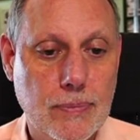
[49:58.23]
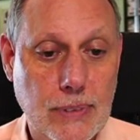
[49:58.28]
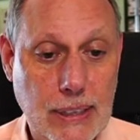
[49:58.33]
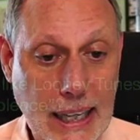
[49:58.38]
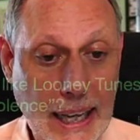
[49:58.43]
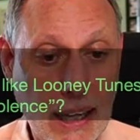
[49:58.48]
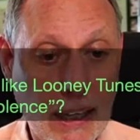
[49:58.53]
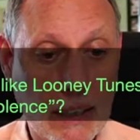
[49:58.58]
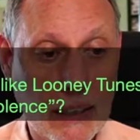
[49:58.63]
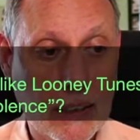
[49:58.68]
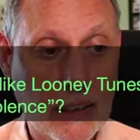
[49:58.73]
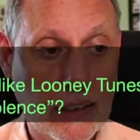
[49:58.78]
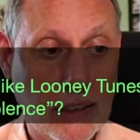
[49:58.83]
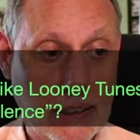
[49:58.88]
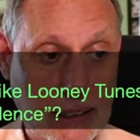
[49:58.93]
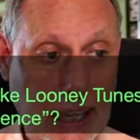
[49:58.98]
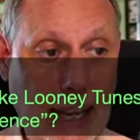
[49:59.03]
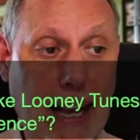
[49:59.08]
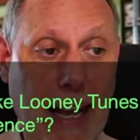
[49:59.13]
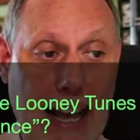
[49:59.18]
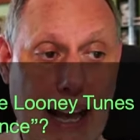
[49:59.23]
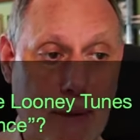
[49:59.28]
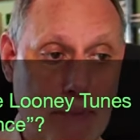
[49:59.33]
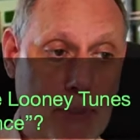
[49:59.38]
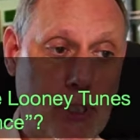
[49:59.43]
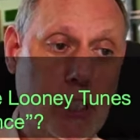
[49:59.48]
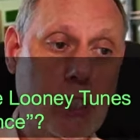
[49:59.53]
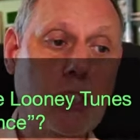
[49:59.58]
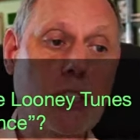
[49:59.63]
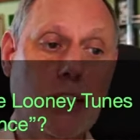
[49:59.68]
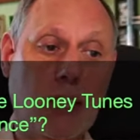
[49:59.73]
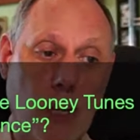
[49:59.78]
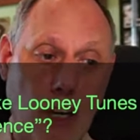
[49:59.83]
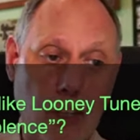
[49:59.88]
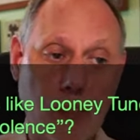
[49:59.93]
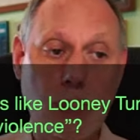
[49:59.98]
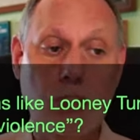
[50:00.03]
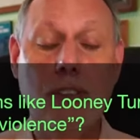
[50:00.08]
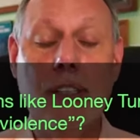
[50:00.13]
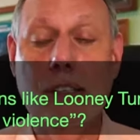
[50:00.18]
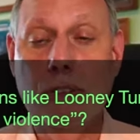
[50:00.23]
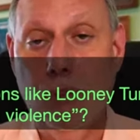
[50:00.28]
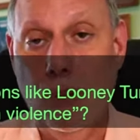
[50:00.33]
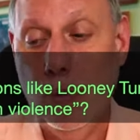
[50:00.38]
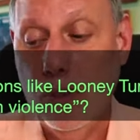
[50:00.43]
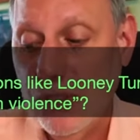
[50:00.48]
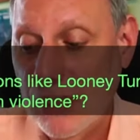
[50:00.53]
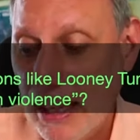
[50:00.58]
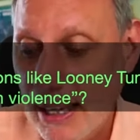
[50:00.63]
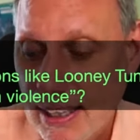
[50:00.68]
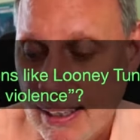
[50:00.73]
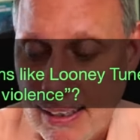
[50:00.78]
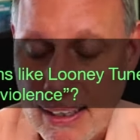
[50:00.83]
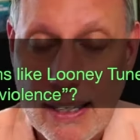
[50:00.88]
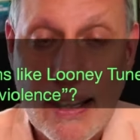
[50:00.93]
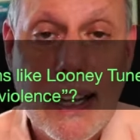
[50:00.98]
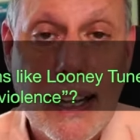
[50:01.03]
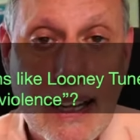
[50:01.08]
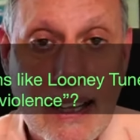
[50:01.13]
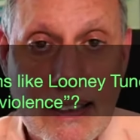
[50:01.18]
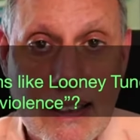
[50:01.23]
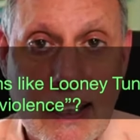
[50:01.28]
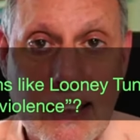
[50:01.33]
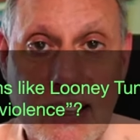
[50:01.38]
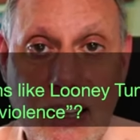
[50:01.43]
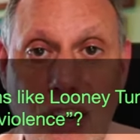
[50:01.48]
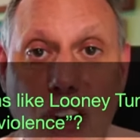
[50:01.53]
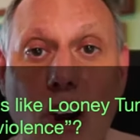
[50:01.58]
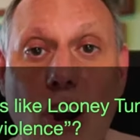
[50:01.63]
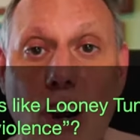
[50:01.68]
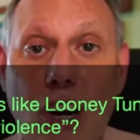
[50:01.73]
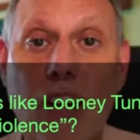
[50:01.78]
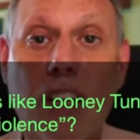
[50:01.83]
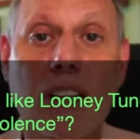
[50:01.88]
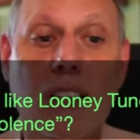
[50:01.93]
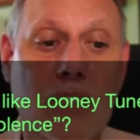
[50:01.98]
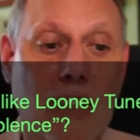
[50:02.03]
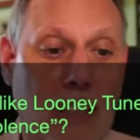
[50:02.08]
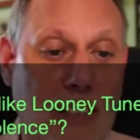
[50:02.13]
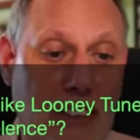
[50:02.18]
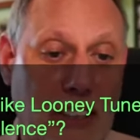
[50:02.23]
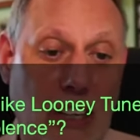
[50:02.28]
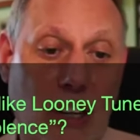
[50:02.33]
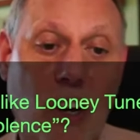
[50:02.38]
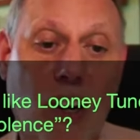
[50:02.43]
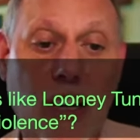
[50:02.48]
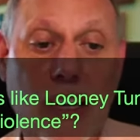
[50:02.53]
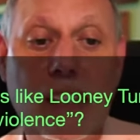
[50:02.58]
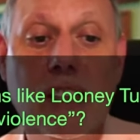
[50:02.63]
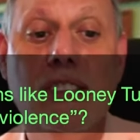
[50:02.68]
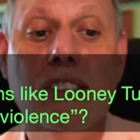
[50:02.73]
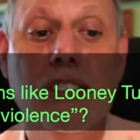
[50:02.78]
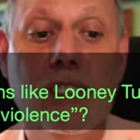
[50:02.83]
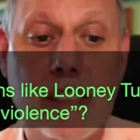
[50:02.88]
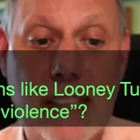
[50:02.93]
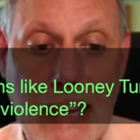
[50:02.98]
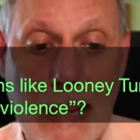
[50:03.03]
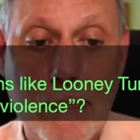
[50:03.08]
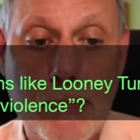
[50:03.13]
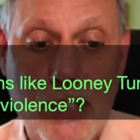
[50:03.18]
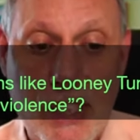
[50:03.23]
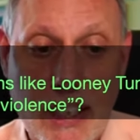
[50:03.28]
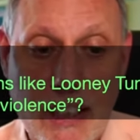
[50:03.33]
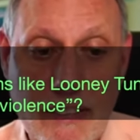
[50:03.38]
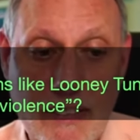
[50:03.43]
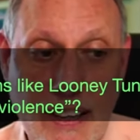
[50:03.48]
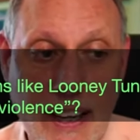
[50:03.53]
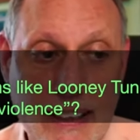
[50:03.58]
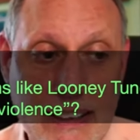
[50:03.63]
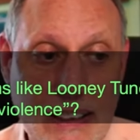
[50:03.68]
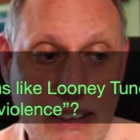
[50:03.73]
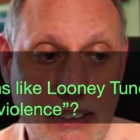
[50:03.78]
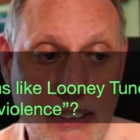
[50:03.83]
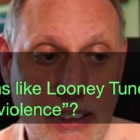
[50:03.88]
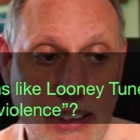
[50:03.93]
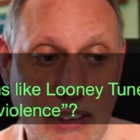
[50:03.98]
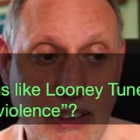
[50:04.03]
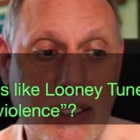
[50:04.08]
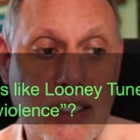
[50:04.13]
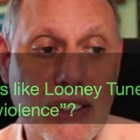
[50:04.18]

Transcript: Yeah, yeah, absolutely. Cartoons. That's what we're saying. That that there are there are is slapstick violence. There